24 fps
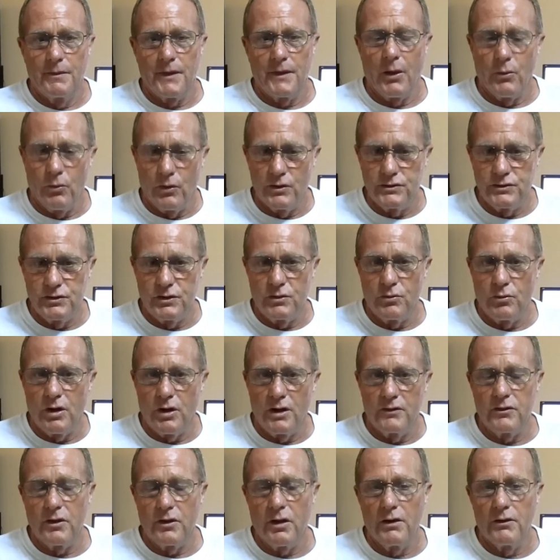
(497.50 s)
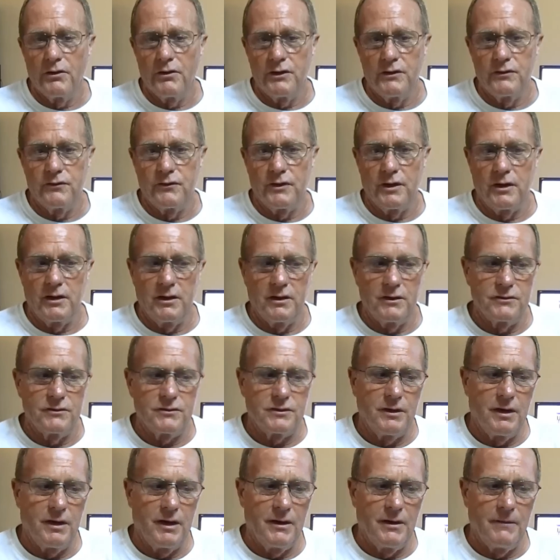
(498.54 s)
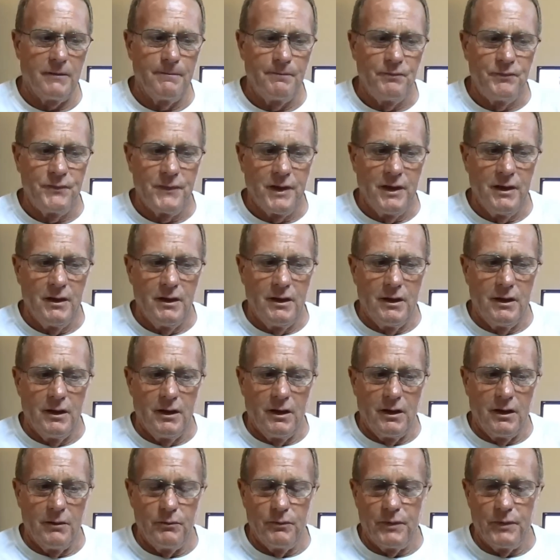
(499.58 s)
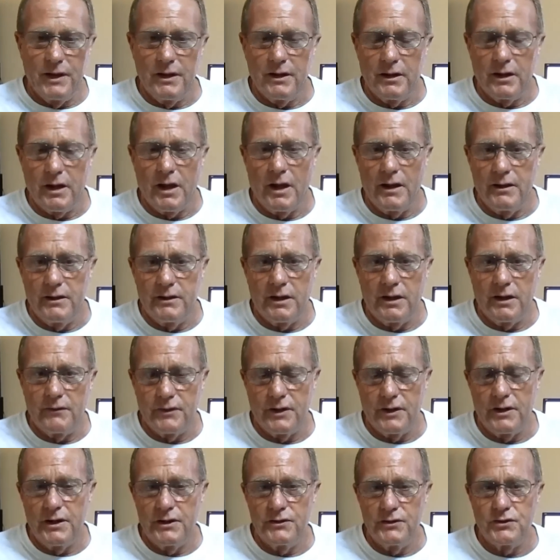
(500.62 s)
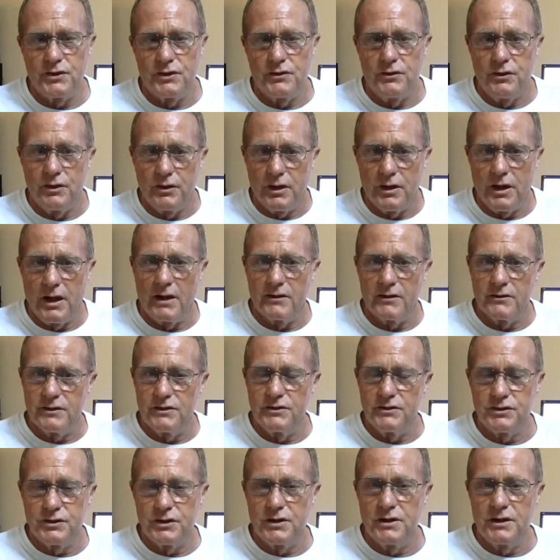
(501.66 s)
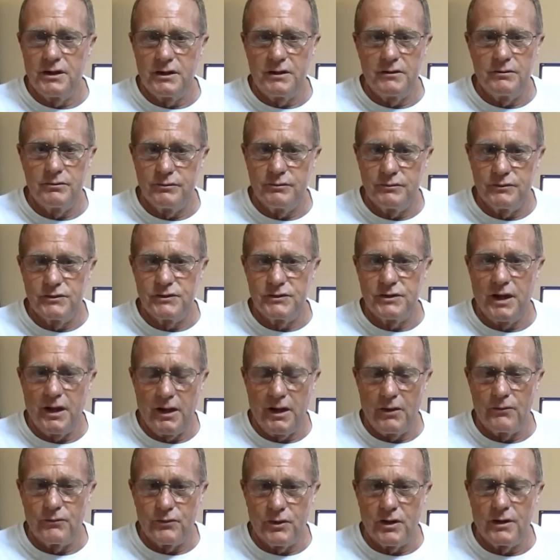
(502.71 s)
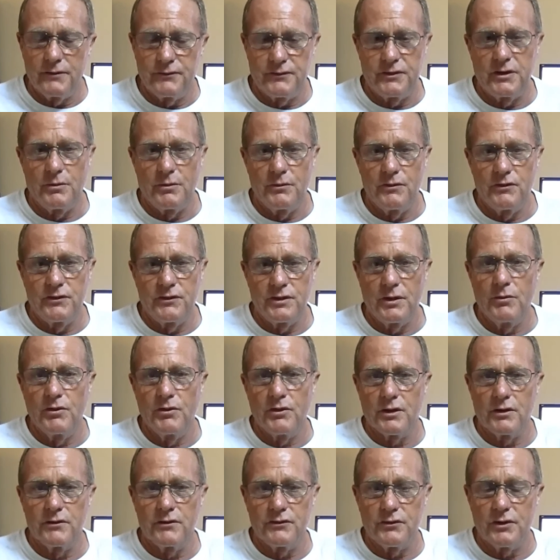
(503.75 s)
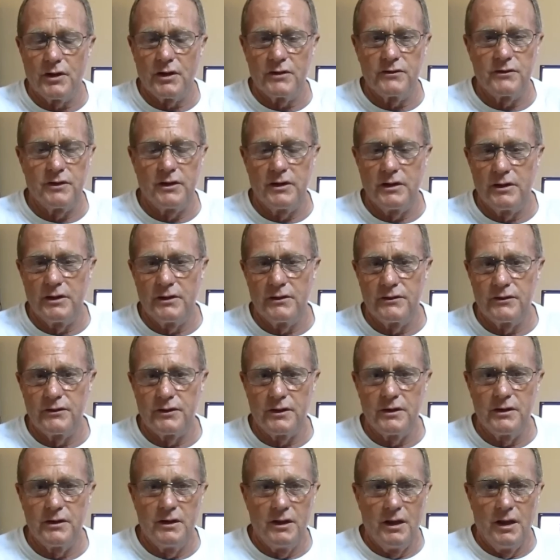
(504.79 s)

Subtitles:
I want you to watch all of these videos. Now, being in high definition, you can actually see how rough some of the construction is, and